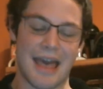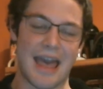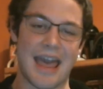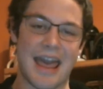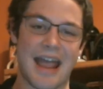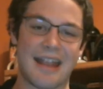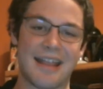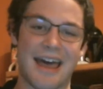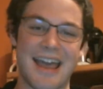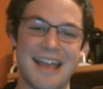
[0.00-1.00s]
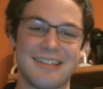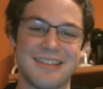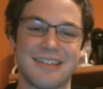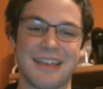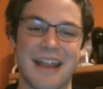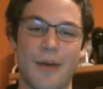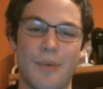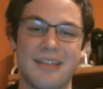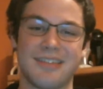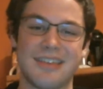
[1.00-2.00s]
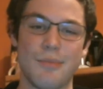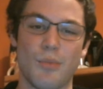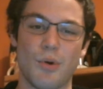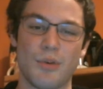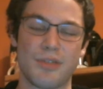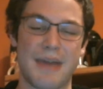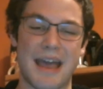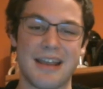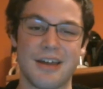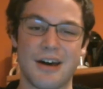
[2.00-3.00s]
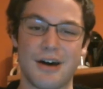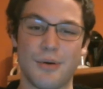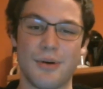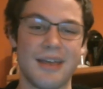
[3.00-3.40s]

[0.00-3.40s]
And I just cannot wait to see more with Penny though.